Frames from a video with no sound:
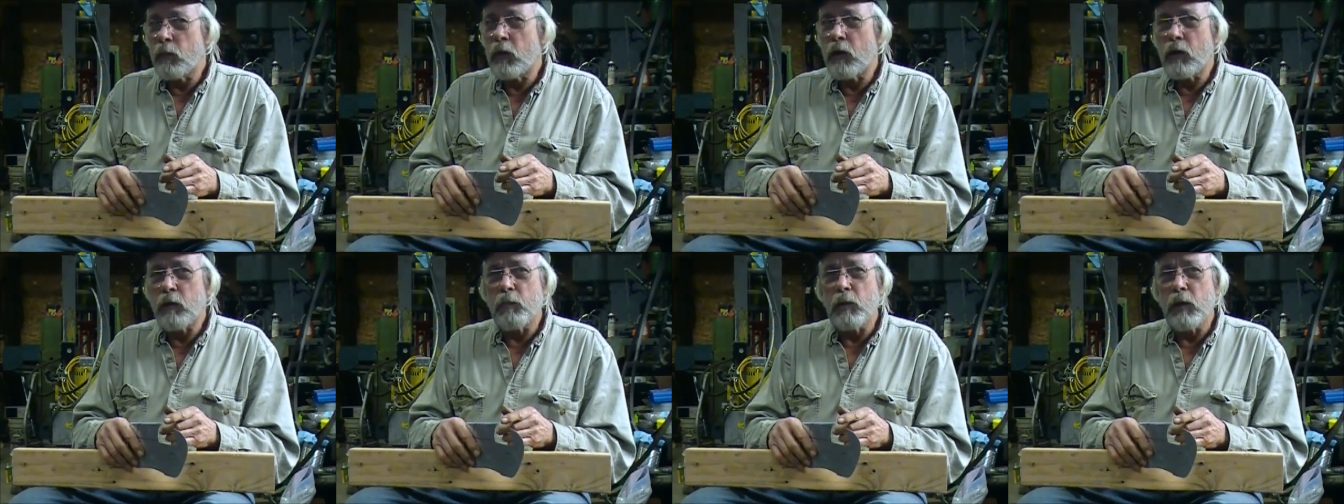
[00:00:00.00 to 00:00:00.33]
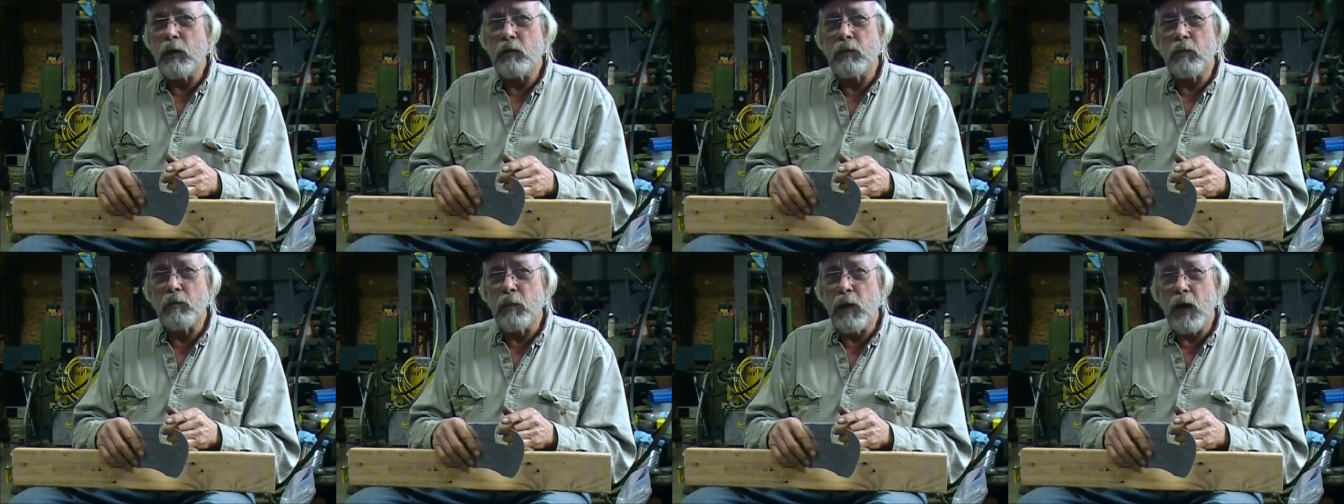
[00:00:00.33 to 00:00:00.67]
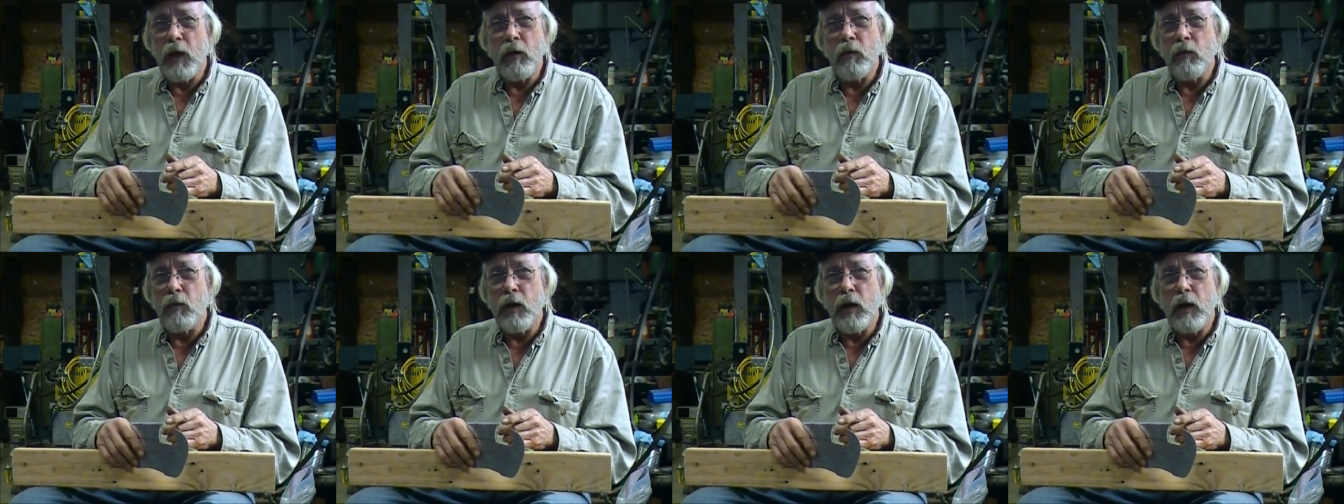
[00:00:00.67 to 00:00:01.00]
thick piece of
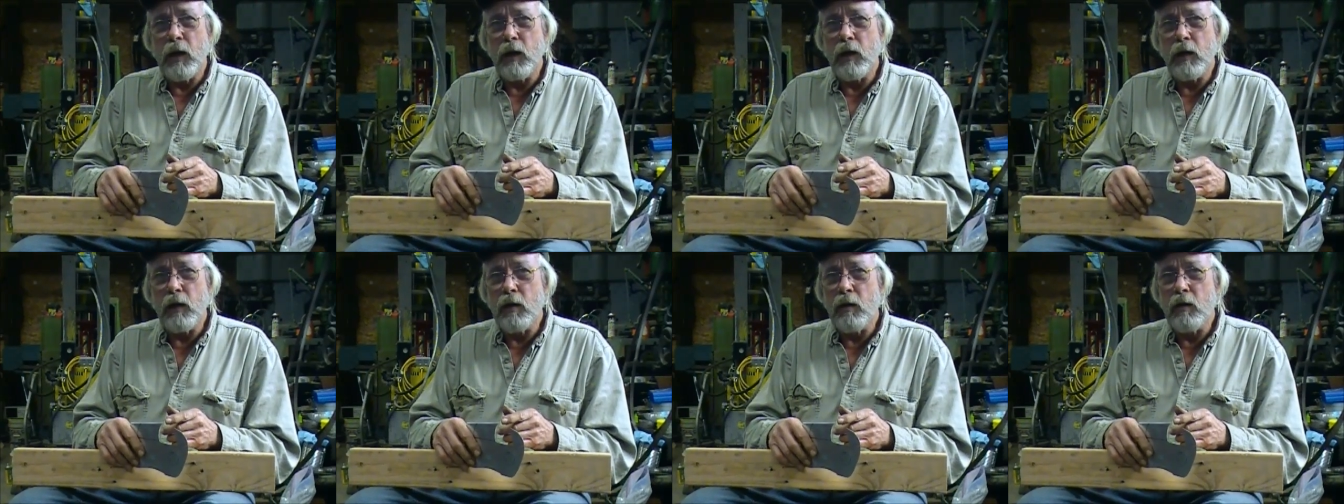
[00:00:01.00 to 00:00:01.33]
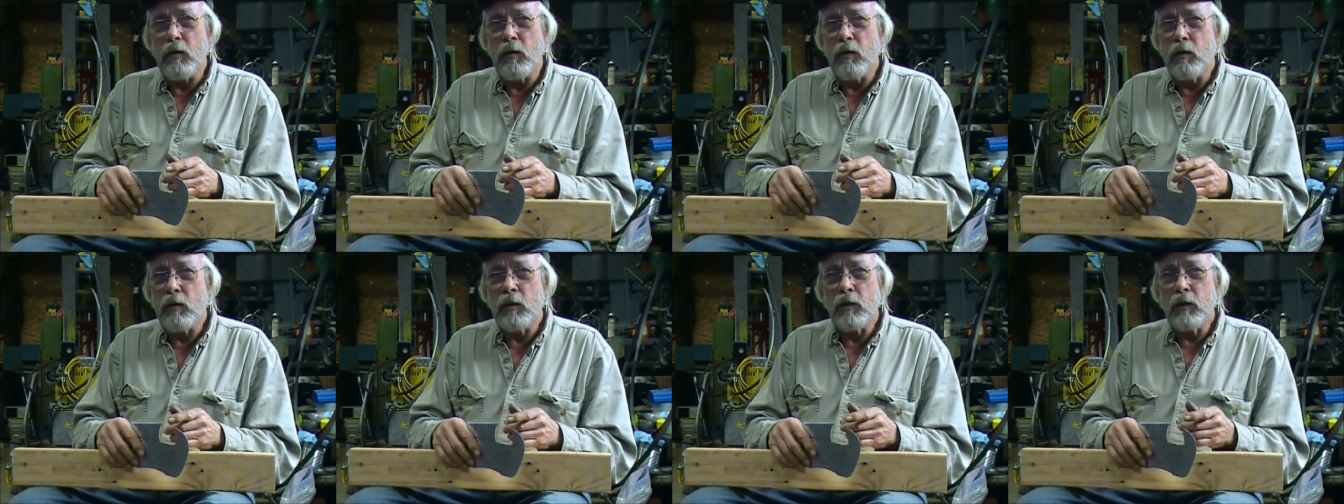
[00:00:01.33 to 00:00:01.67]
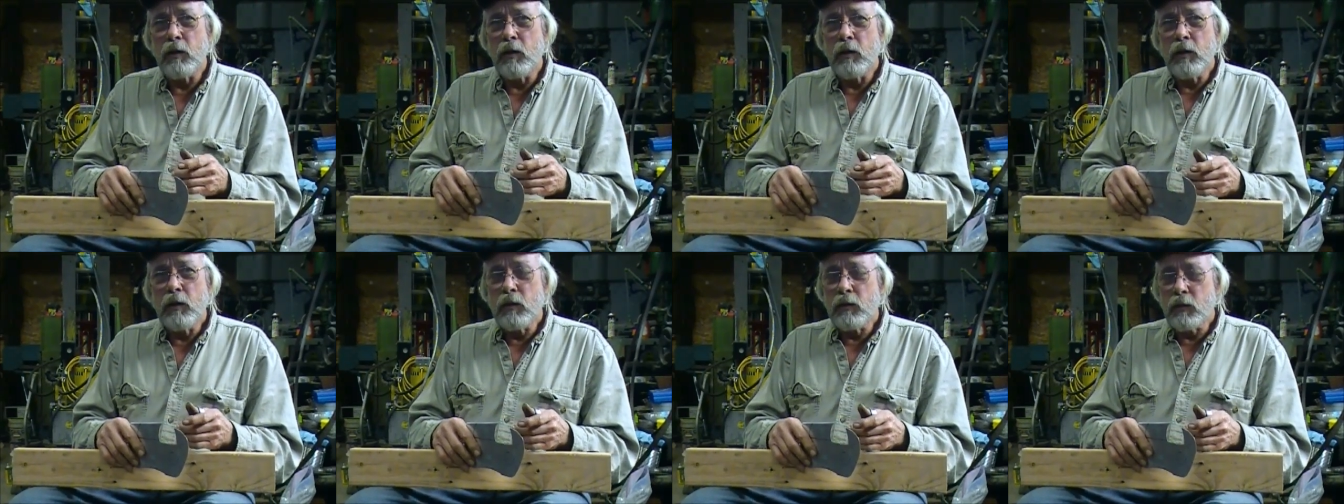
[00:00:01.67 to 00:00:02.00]
metal right here.
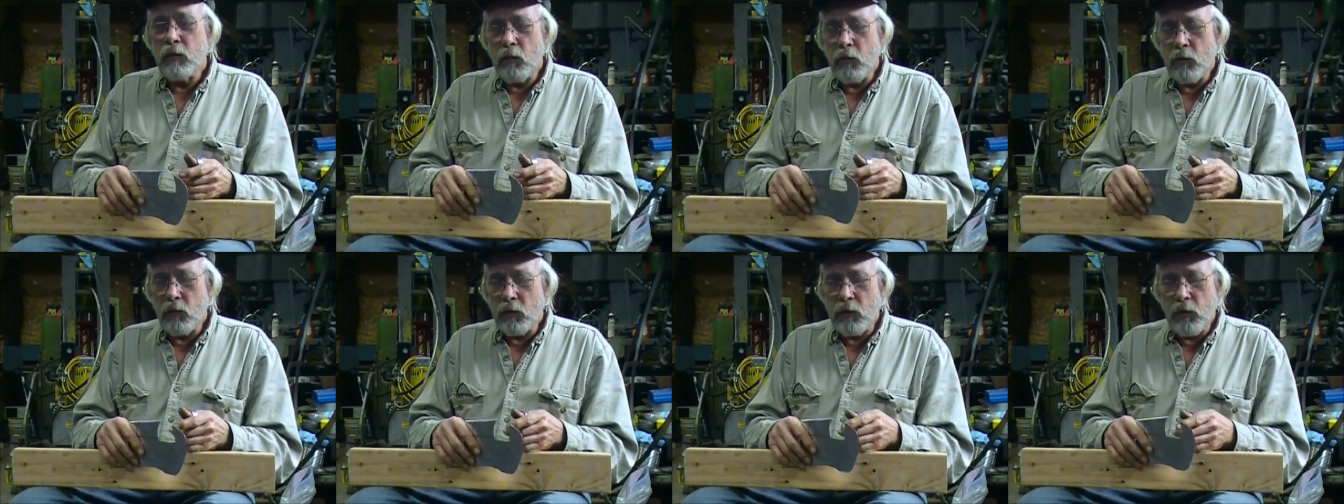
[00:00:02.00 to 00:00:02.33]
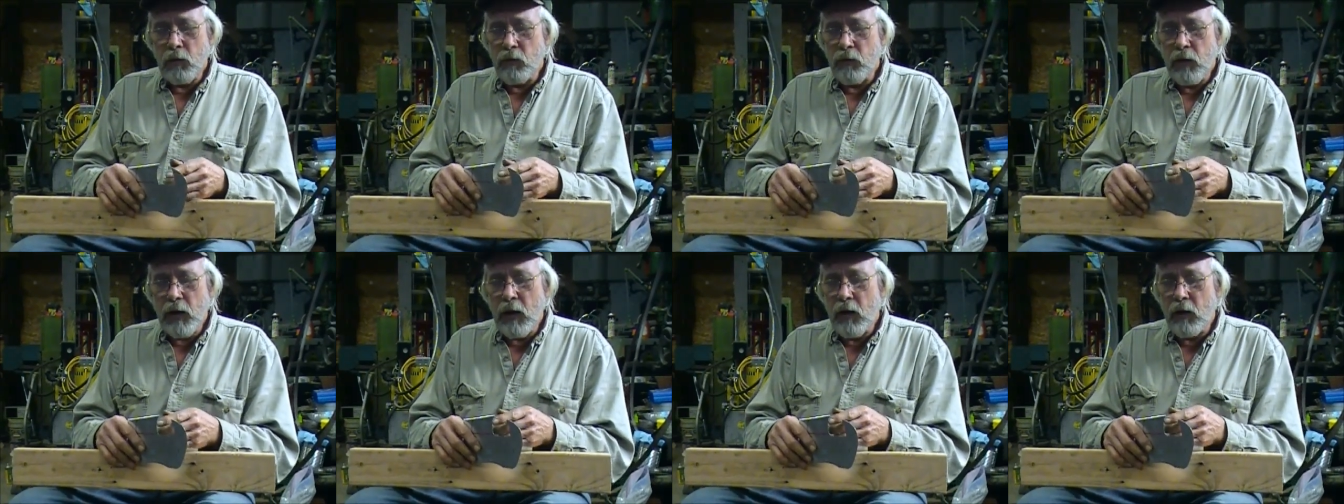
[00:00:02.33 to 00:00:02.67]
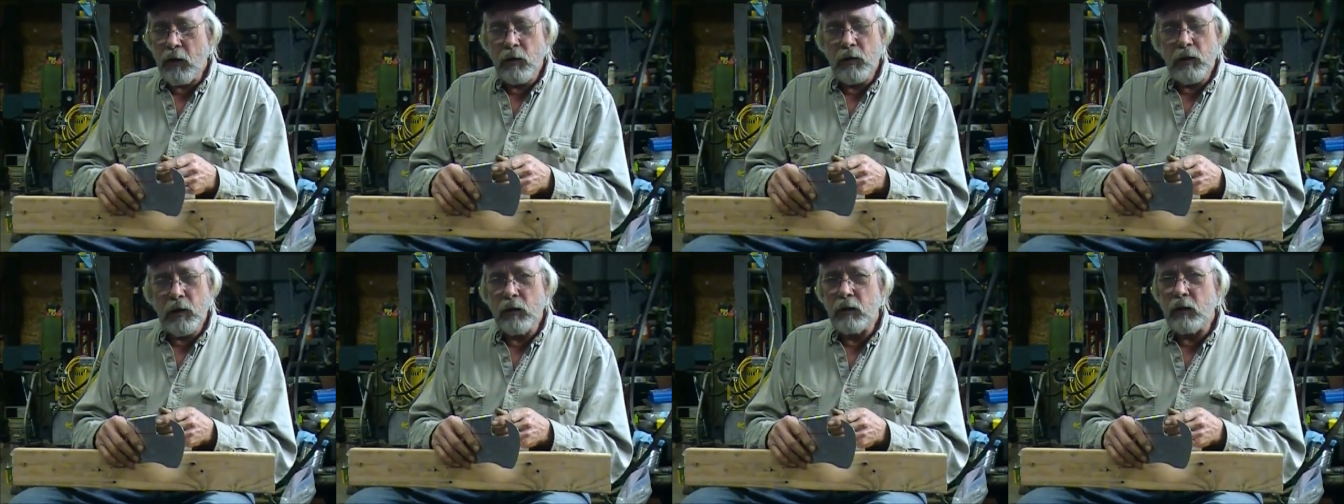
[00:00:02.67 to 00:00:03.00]
So your
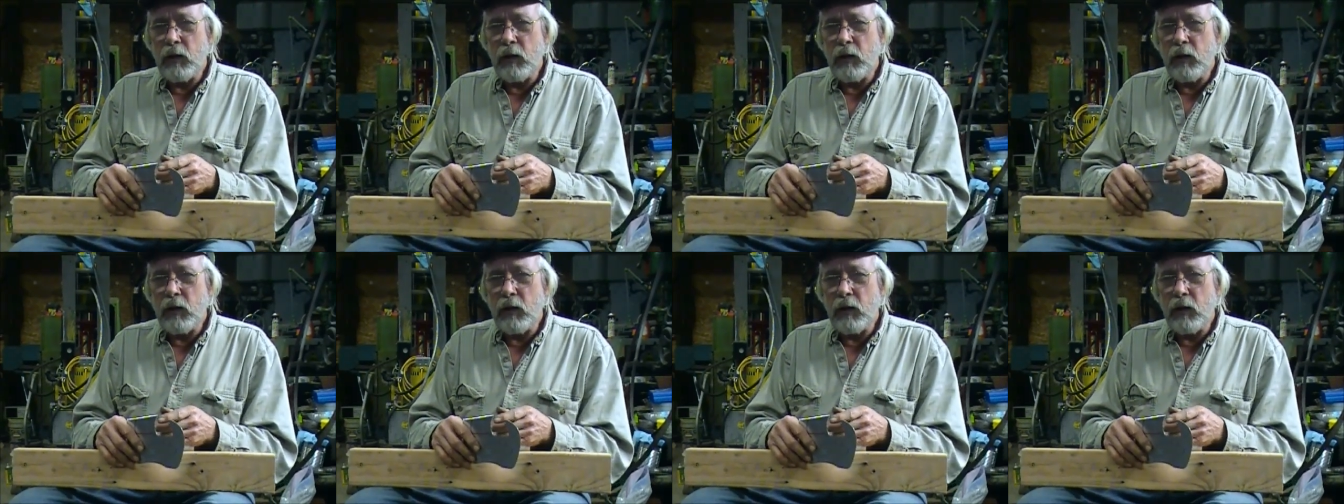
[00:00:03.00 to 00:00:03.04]
file,